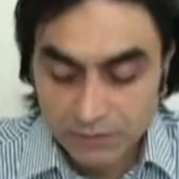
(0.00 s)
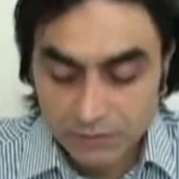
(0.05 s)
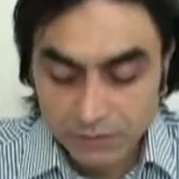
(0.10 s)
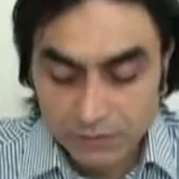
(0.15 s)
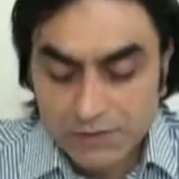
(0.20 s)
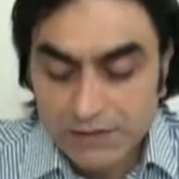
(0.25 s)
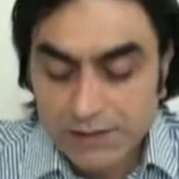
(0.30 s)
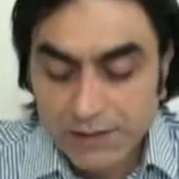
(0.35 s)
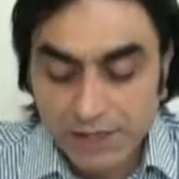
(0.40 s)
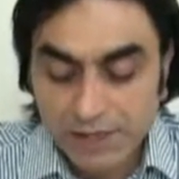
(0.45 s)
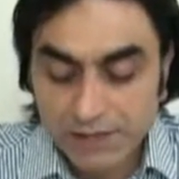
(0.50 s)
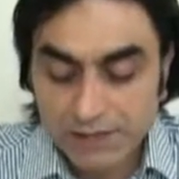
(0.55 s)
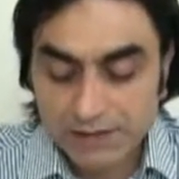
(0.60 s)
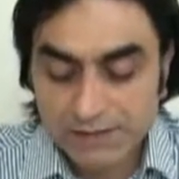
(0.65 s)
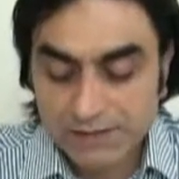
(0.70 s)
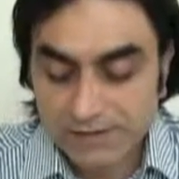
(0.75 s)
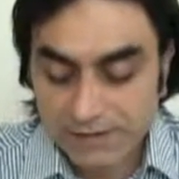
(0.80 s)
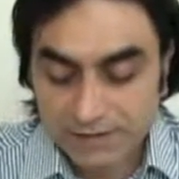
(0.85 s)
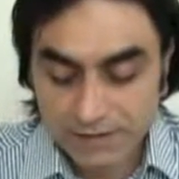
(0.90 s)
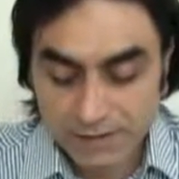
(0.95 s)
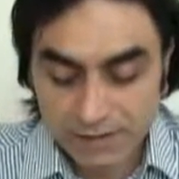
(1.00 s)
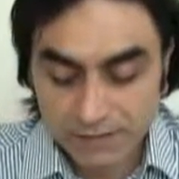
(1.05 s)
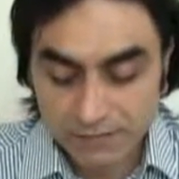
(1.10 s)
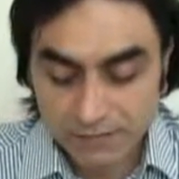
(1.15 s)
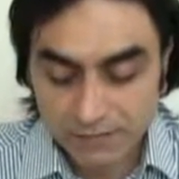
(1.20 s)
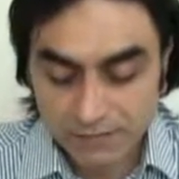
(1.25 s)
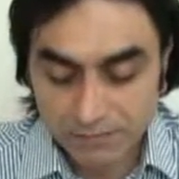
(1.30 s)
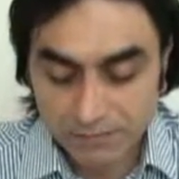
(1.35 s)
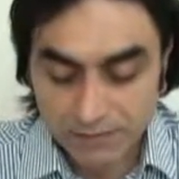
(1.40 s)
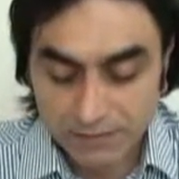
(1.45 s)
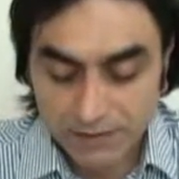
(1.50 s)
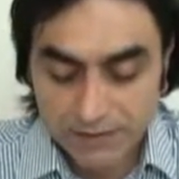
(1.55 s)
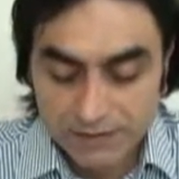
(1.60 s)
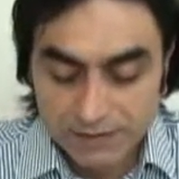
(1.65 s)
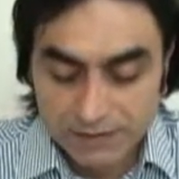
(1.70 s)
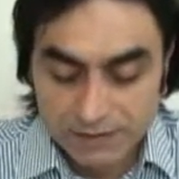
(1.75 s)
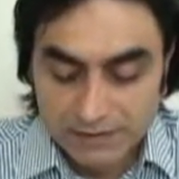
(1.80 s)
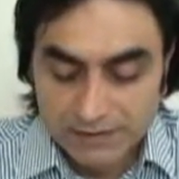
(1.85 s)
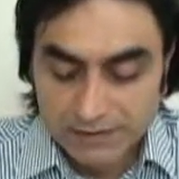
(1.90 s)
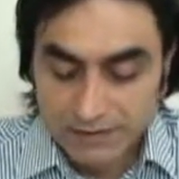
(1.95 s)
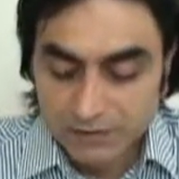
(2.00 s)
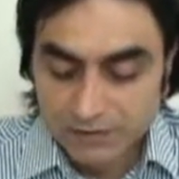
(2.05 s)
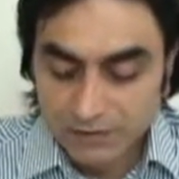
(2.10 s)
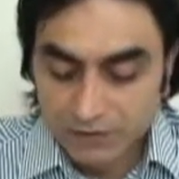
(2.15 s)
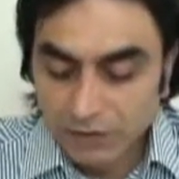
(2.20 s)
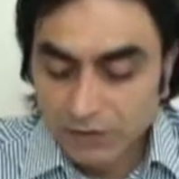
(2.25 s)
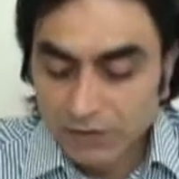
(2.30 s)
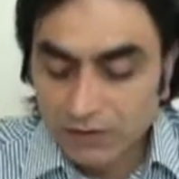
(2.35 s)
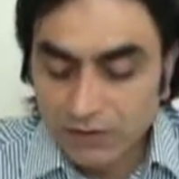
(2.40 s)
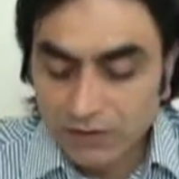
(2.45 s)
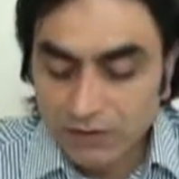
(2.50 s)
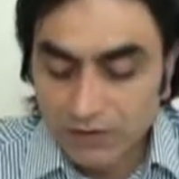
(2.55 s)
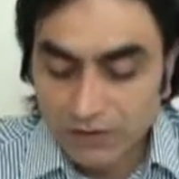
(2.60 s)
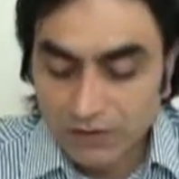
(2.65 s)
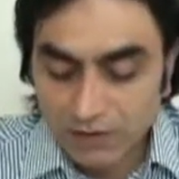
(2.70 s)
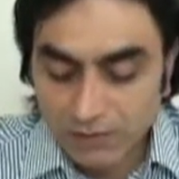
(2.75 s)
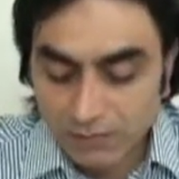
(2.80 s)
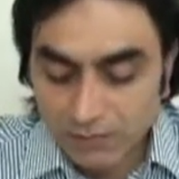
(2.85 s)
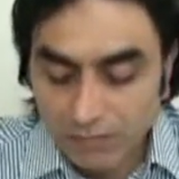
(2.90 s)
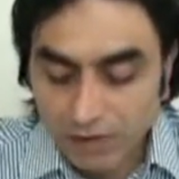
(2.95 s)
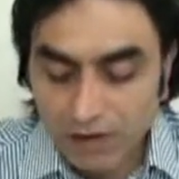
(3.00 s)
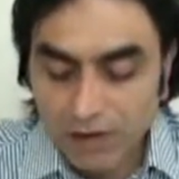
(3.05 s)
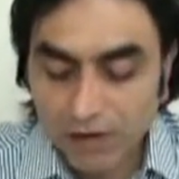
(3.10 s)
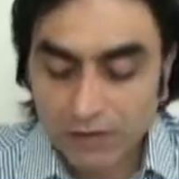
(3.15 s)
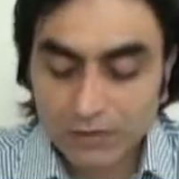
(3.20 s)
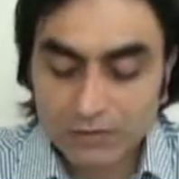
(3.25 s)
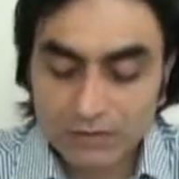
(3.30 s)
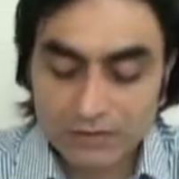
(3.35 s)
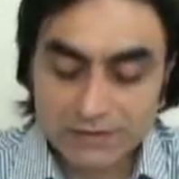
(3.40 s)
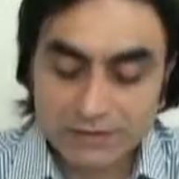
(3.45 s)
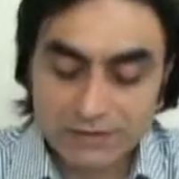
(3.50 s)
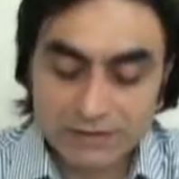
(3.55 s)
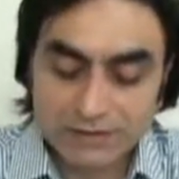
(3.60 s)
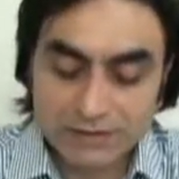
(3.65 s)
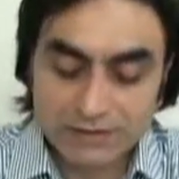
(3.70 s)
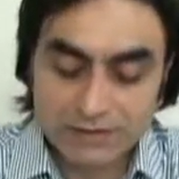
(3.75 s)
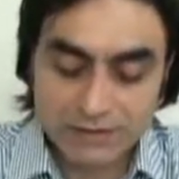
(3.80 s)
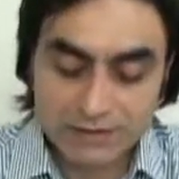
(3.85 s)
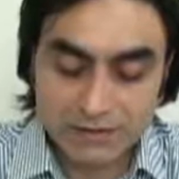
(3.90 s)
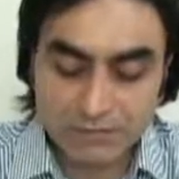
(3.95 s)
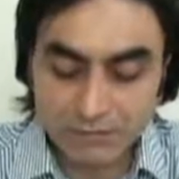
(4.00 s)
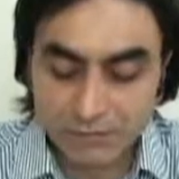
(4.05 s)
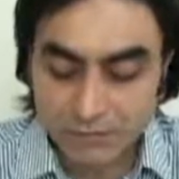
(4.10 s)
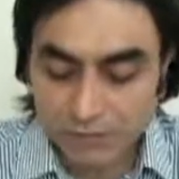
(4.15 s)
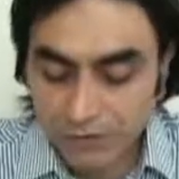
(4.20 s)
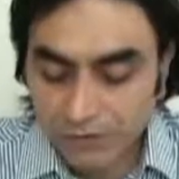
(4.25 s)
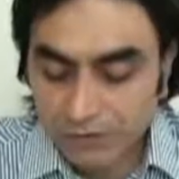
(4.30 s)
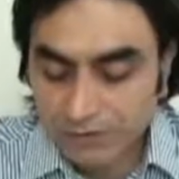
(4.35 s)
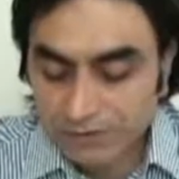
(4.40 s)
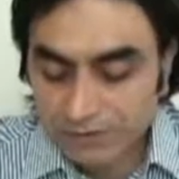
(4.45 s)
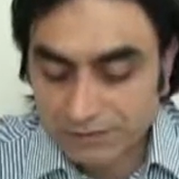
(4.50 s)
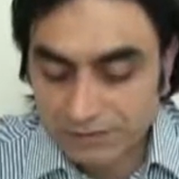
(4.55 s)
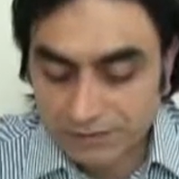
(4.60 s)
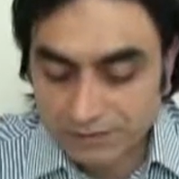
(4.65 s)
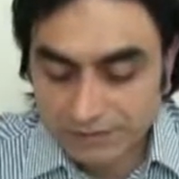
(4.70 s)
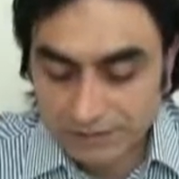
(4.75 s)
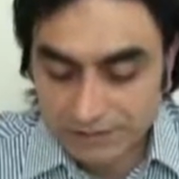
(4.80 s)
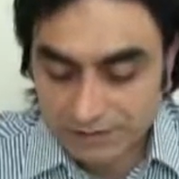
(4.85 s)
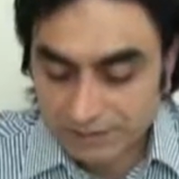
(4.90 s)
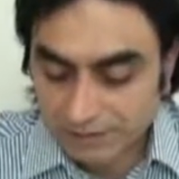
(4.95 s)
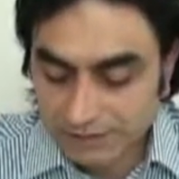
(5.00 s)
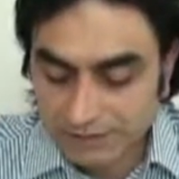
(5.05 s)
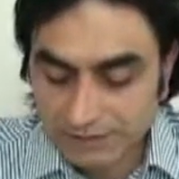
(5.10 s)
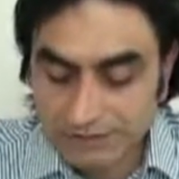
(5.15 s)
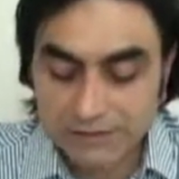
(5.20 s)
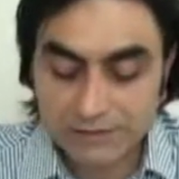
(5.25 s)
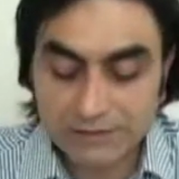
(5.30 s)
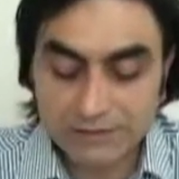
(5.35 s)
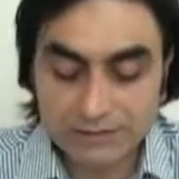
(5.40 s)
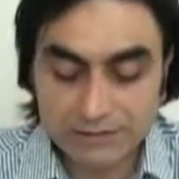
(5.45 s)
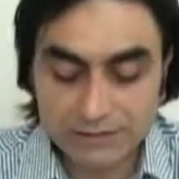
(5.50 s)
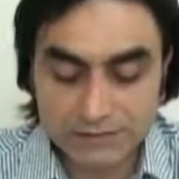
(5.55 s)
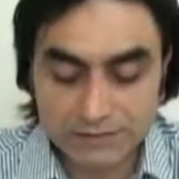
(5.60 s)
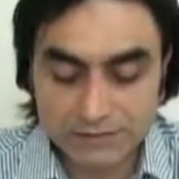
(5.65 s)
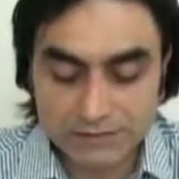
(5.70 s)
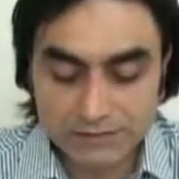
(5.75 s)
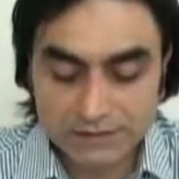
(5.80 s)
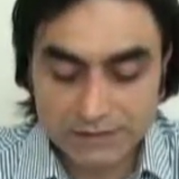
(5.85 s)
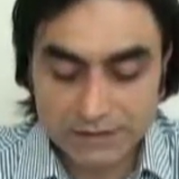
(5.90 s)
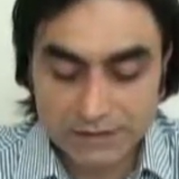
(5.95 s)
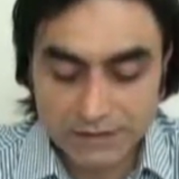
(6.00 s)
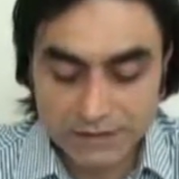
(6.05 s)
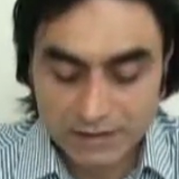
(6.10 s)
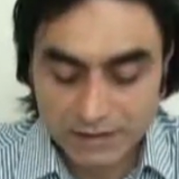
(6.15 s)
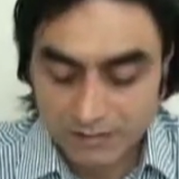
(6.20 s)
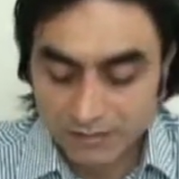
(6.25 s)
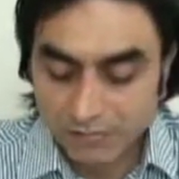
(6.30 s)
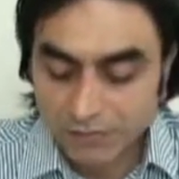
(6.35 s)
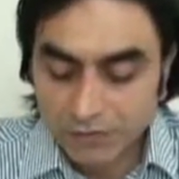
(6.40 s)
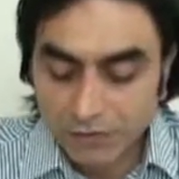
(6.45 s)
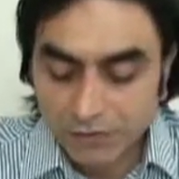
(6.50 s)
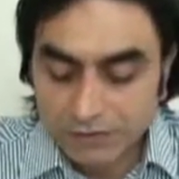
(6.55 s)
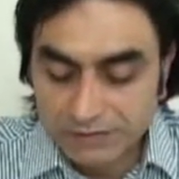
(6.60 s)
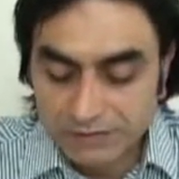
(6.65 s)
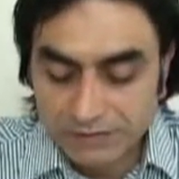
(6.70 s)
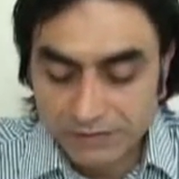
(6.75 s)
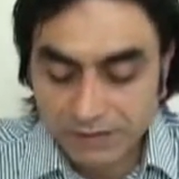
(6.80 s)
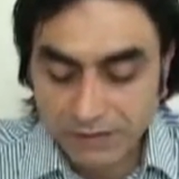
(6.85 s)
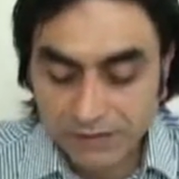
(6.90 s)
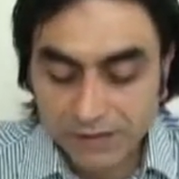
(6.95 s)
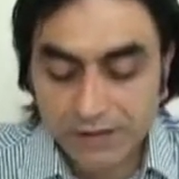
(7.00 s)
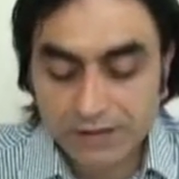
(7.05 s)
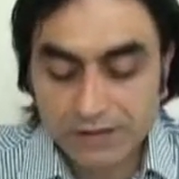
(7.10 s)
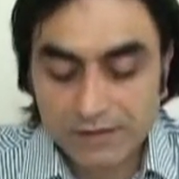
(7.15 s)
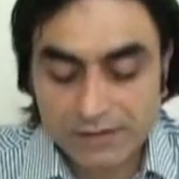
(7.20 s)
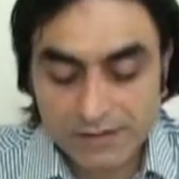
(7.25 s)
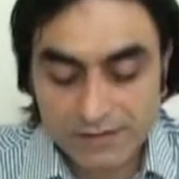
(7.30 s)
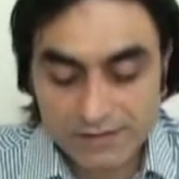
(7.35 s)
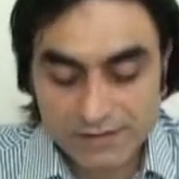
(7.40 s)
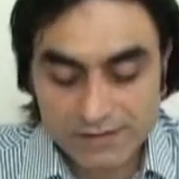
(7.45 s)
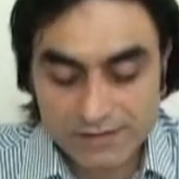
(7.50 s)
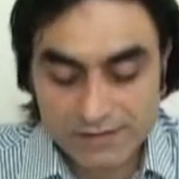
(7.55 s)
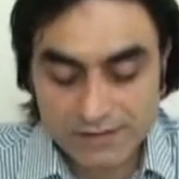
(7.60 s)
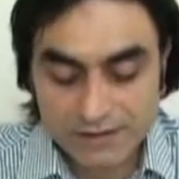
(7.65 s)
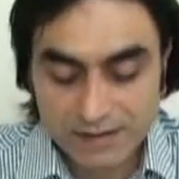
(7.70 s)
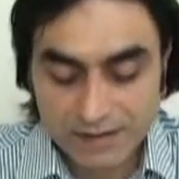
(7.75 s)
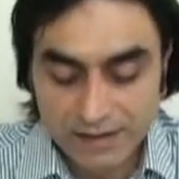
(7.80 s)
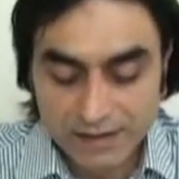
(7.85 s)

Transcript: Musa alayhi salam talking about important ingredient, important things